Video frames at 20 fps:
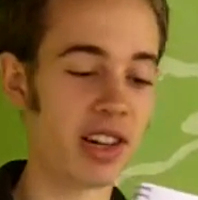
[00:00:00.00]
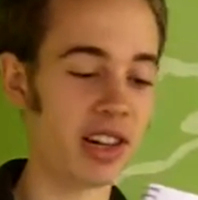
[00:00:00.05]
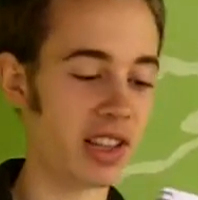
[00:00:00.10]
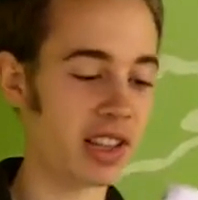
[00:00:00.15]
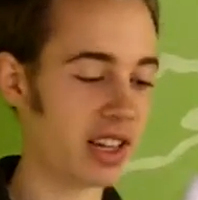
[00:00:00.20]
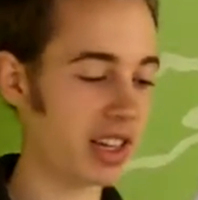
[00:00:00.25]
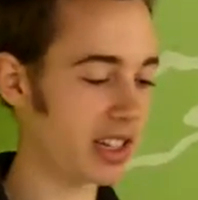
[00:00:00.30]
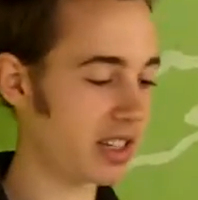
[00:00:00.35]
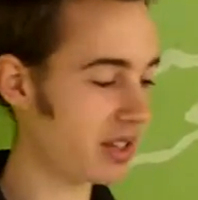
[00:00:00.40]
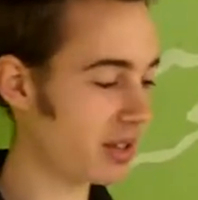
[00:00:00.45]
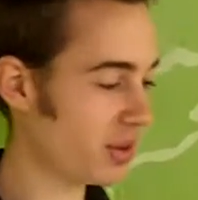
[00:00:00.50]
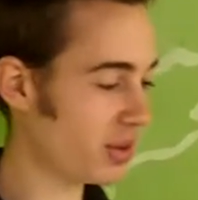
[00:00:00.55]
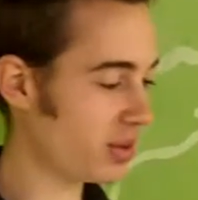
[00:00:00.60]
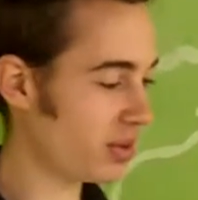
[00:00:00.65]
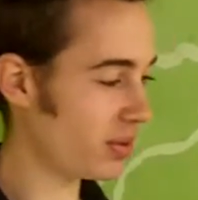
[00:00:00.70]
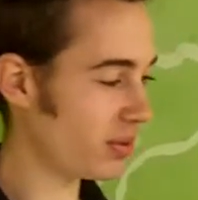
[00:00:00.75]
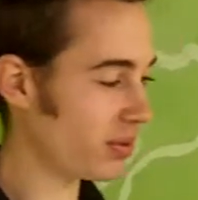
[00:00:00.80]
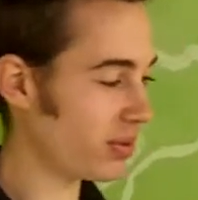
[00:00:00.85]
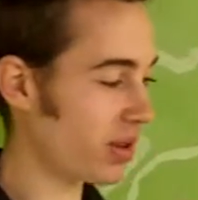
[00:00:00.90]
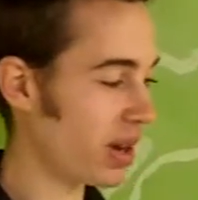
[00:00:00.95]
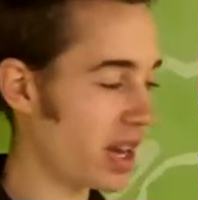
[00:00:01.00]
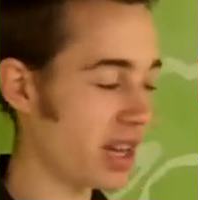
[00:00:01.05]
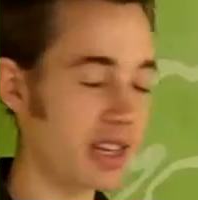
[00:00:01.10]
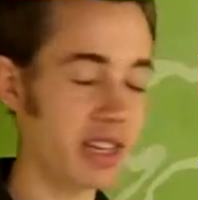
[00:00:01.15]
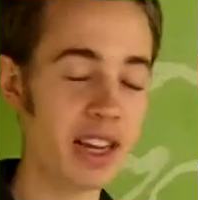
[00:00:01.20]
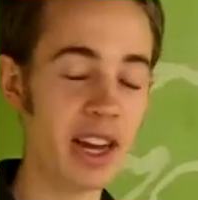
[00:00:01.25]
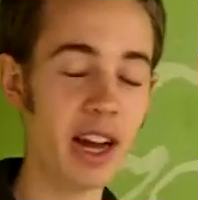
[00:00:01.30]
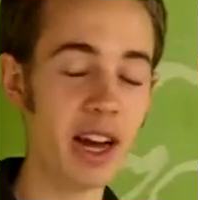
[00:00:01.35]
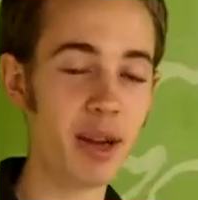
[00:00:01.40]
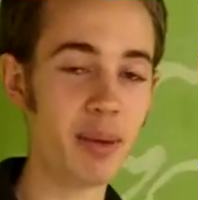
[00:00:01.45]
I like to write
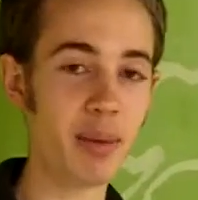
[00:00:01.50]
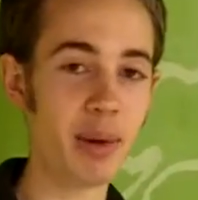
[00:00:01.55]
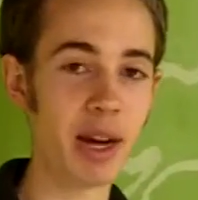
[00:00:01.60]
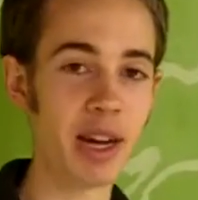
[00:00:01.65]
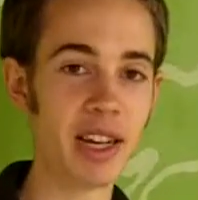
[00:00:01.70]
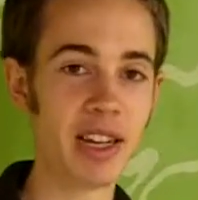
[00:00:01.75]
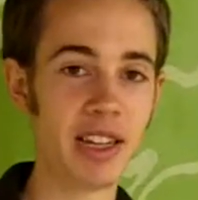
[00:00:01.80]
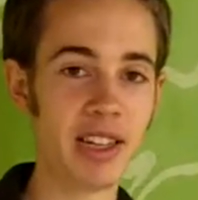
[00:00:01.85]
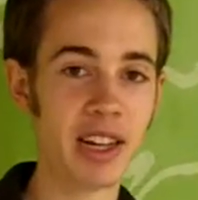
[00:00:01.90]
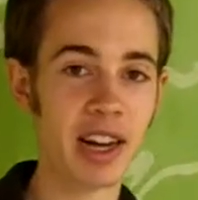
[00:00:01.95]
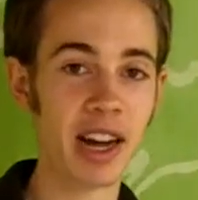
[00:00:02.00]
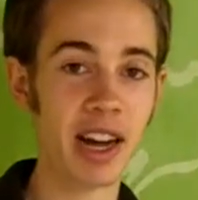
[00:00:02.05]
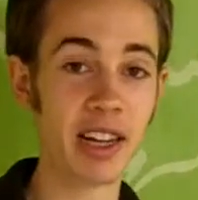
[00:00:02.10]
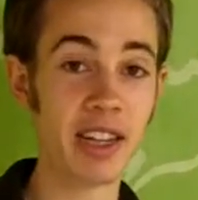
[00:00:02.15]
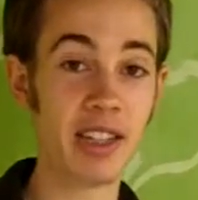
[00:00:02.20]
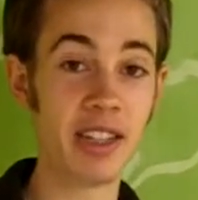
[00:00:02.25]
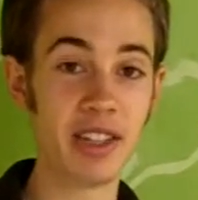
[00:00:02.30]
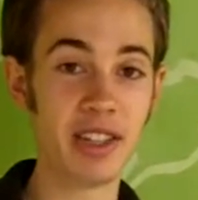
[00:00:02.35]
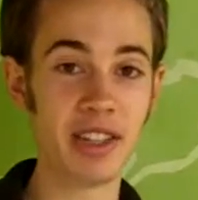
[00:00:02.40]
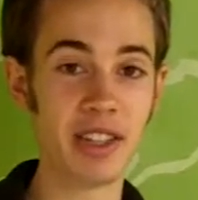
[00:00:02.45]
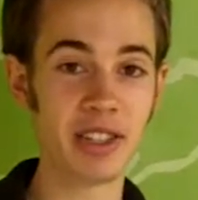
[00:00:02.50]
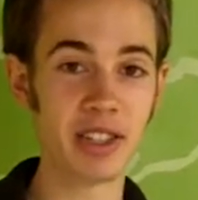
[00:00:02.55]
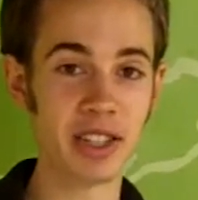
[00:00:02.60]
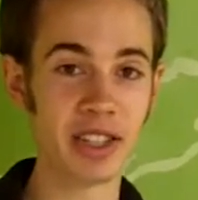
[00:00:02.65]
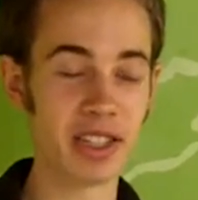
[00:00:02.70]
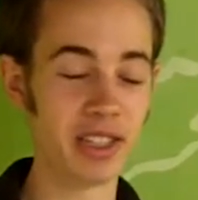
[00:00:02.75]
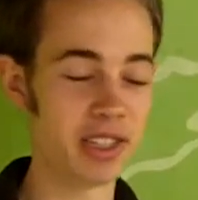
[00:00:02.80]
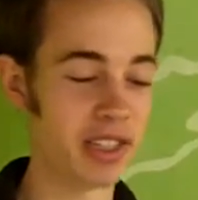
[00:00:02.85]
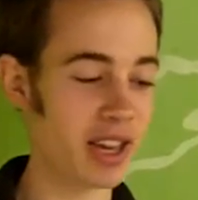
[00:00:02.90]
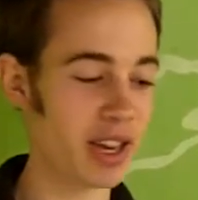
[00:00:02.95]
down my ideas
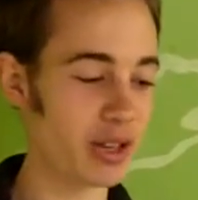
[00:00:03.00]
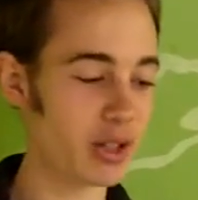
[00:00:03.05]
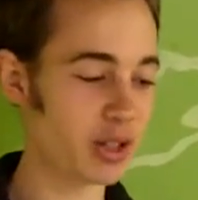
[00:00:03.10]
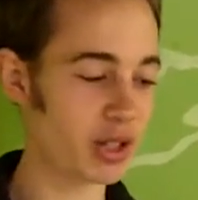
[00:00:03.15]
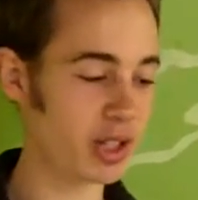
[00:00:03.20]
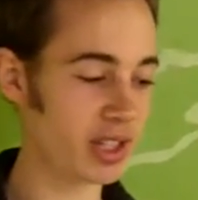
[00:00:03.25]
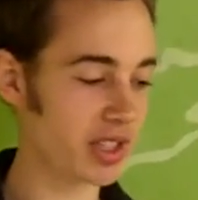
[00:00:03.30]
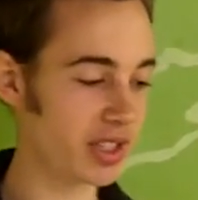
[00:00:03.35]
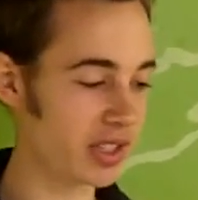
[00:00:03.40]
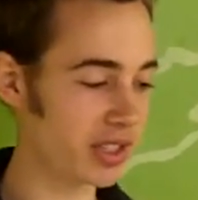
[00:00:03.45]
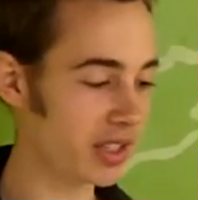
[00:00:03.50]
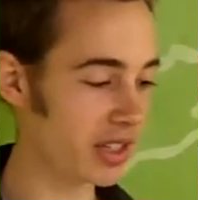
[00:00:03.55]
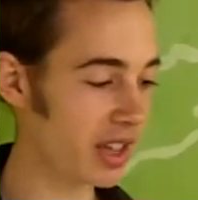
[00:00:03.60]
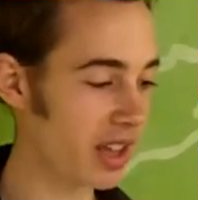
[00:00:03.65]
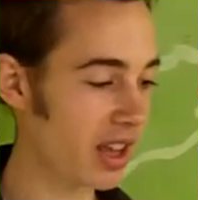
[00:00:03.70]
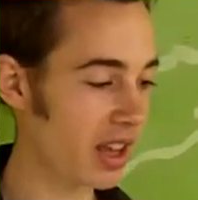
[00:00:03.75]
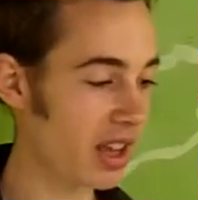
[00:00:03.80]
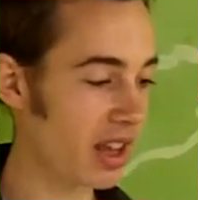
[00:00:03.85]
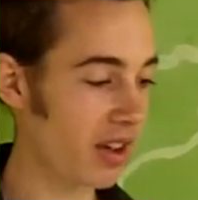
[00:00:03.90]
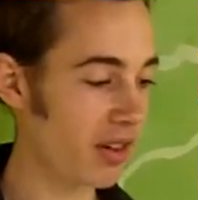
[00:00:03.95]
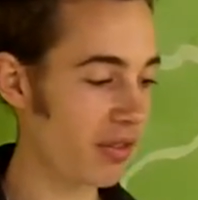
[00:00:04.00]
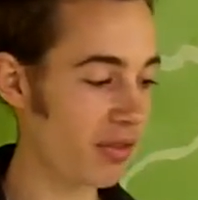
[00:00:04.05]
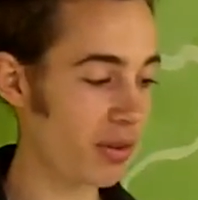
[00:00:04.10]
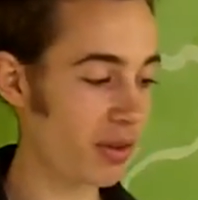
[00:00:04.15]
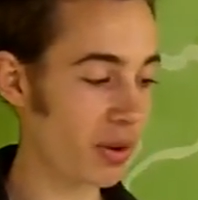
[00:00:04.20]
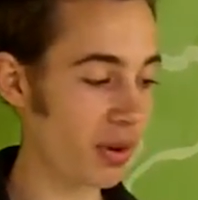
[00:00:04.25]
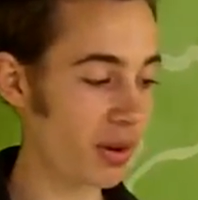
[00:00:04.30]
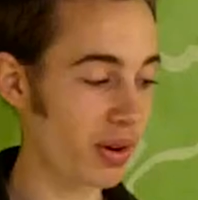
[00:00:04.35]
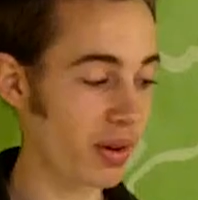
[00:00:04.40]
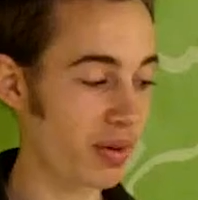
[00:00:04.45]
and intentions
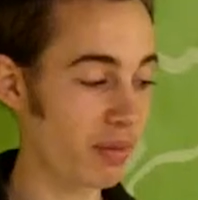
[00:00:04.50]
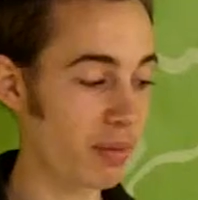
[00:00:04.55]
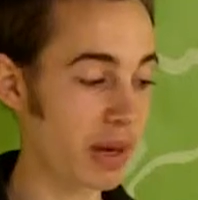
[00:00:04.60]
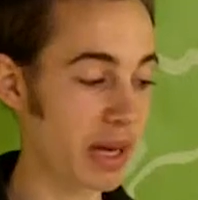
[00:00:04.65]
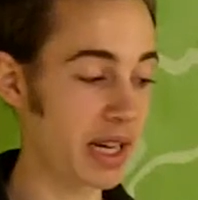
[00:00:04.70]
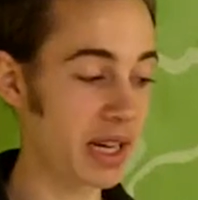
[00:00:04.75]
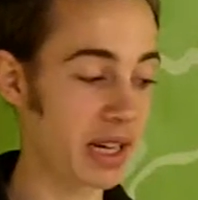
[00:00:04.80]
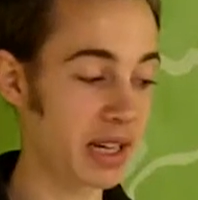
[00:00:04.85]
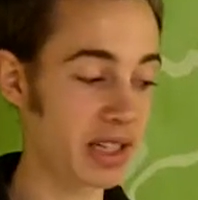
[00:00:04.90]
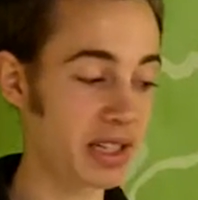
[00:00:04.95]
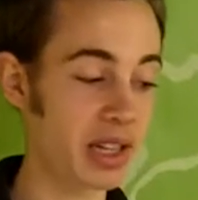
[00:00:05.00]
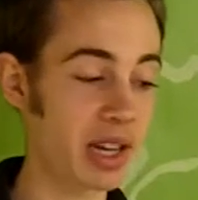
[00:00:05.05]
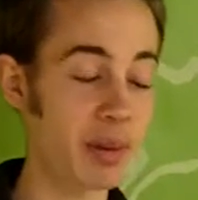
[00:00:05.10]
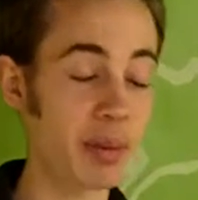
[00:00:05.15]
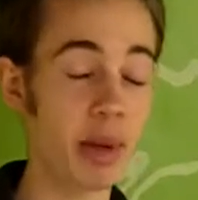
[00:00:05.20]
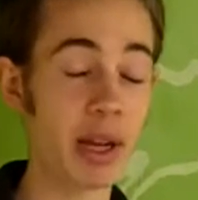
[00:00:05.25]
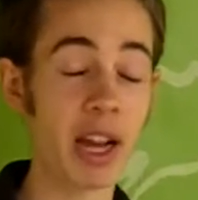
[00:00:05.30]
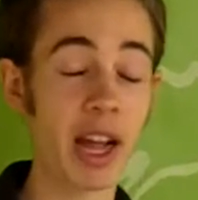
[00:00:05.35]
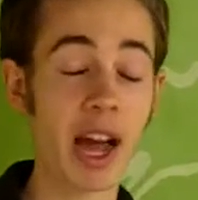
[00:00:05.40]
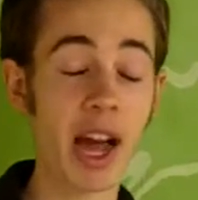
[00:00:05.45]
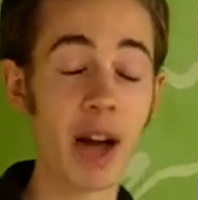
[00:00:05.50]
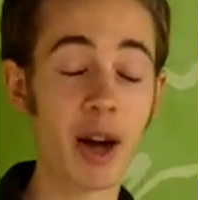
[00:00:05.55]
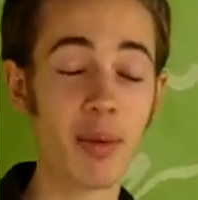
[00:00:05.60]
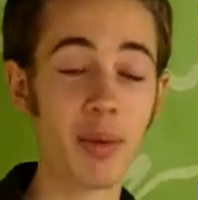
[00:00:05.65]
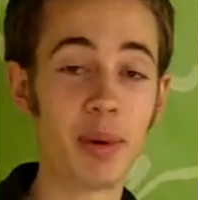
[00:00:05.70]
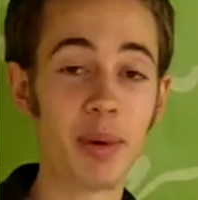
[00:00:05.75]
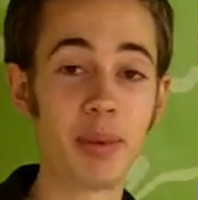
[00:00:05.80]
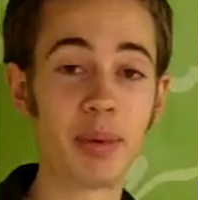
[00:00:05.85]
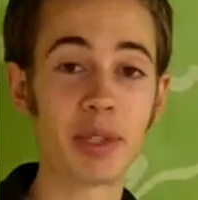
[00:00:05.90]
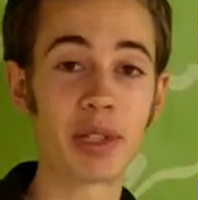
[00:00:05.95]
for my next coming album.